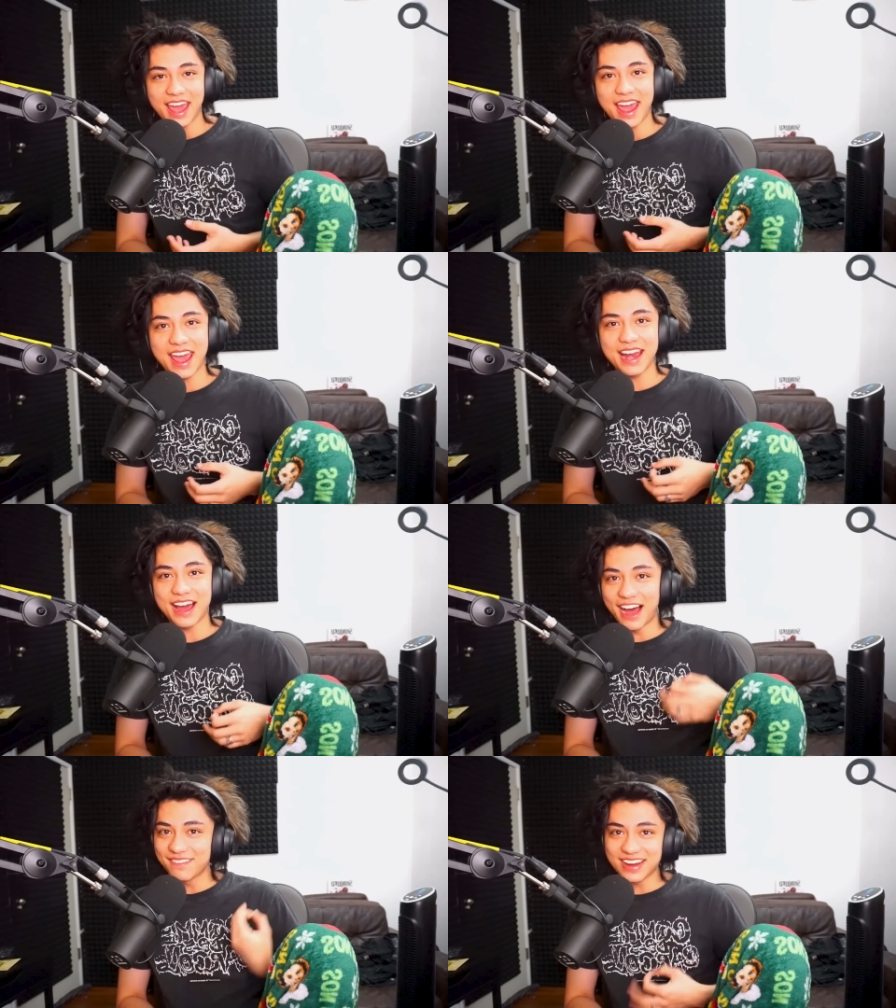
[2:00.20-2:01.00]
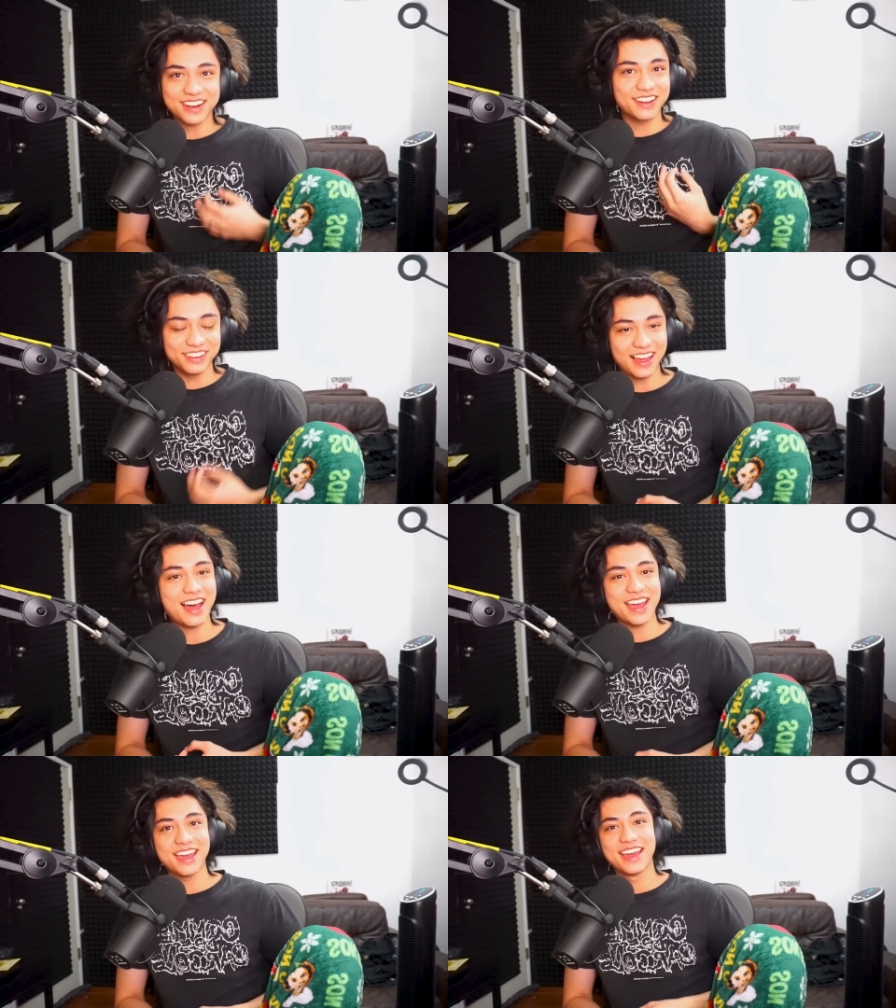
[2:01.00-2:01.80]
And I'm not going to
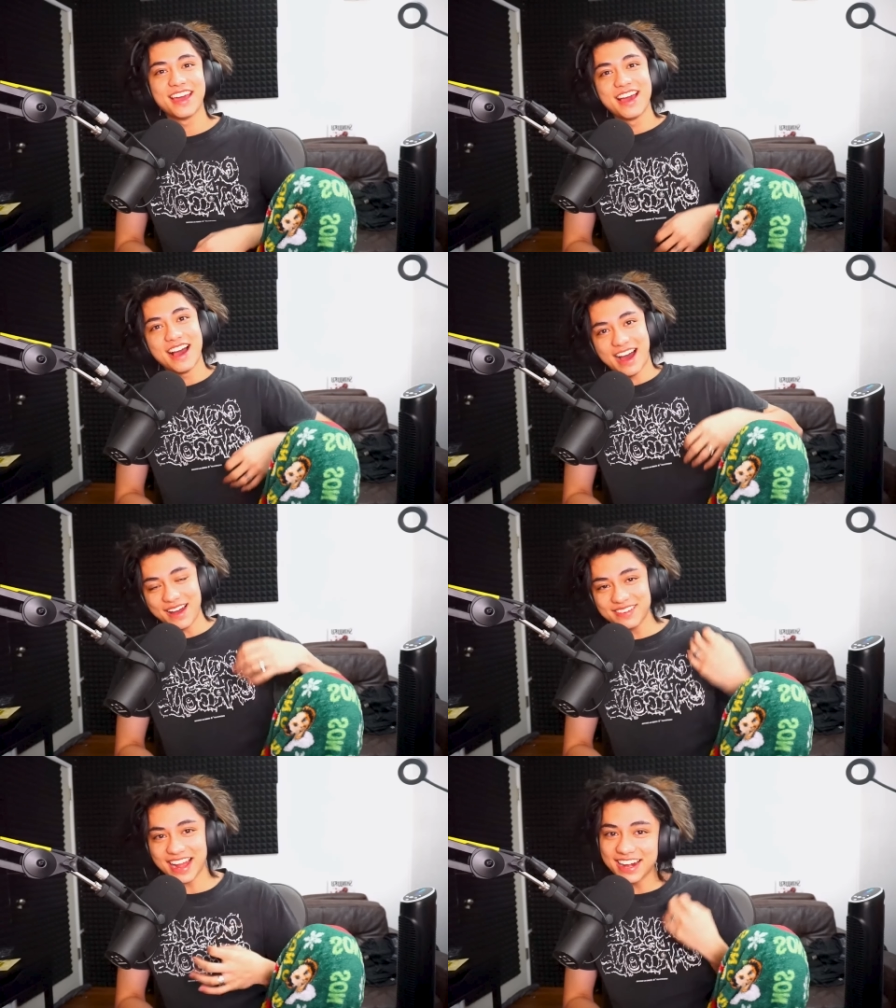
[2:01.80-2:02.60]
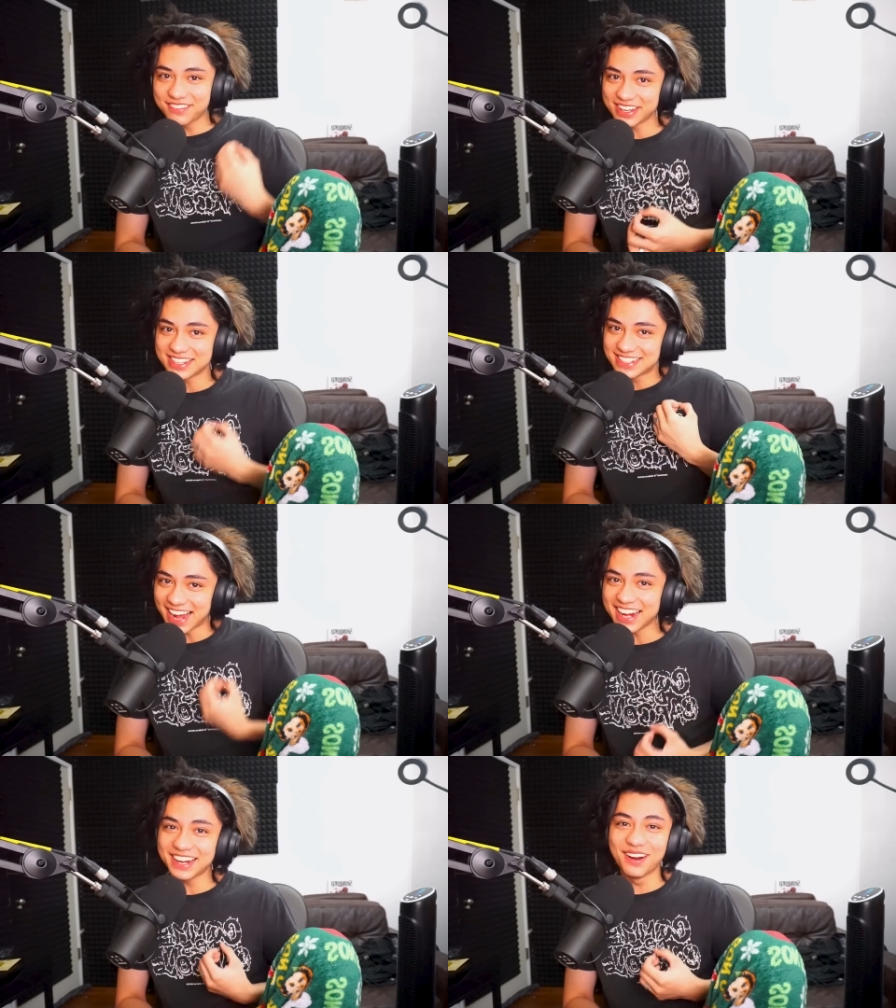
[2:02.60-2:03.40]
lie. I'm kind of
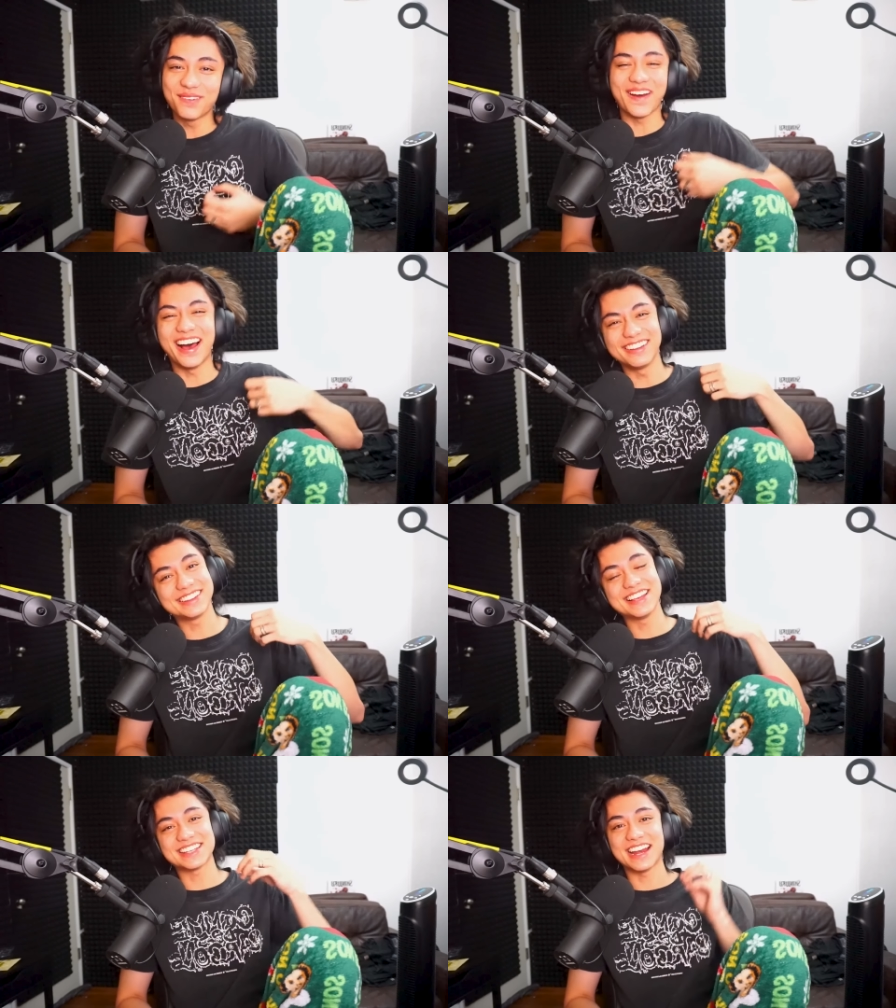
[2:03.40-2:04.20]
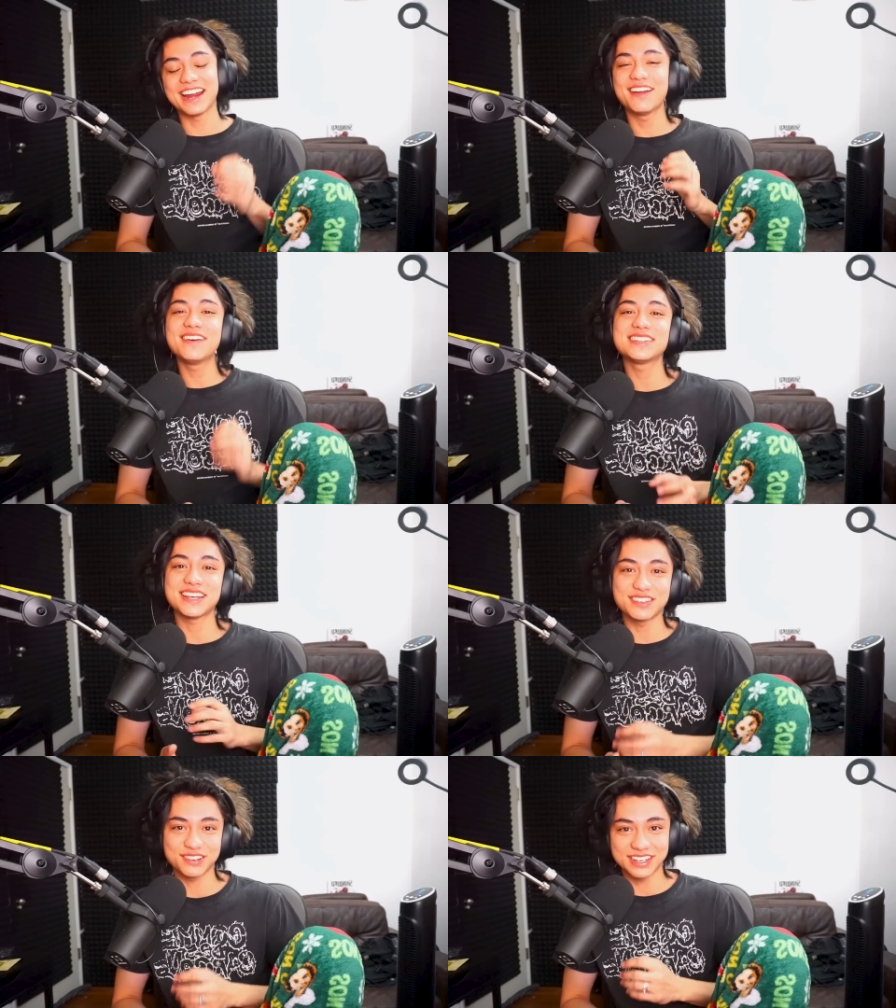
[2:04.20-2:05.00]
excited about this, and I know it
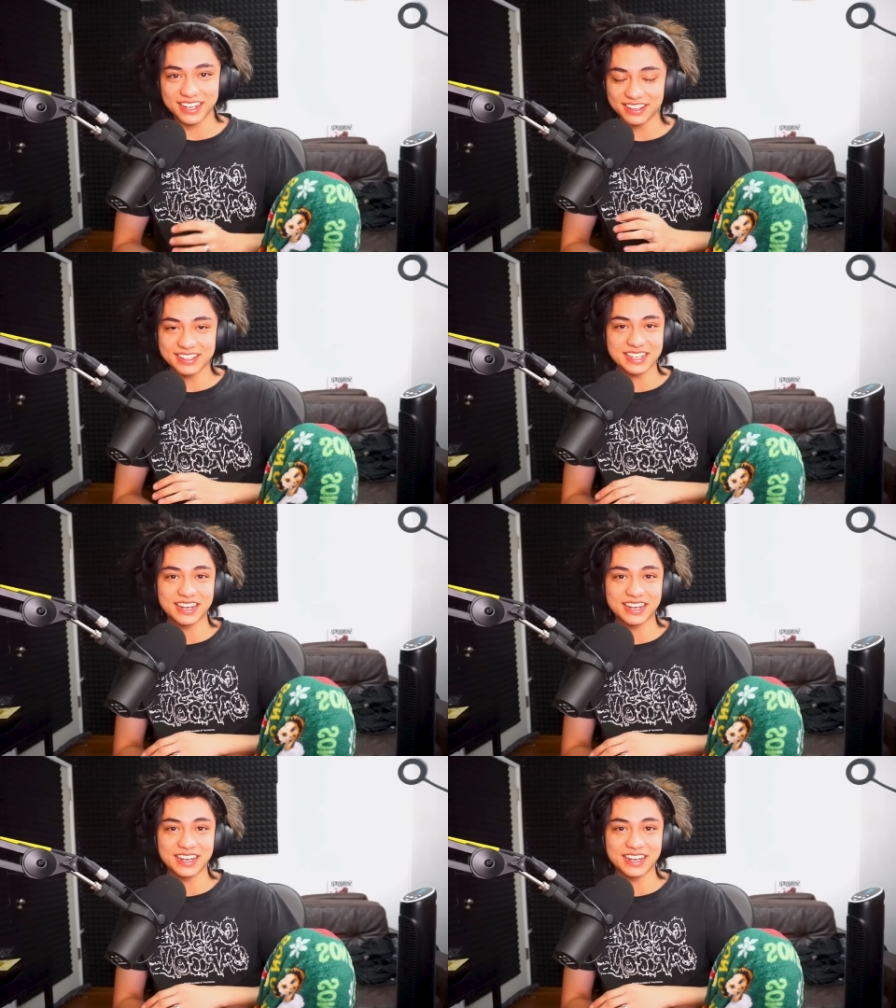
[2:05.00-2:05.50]
sounds ridiculous.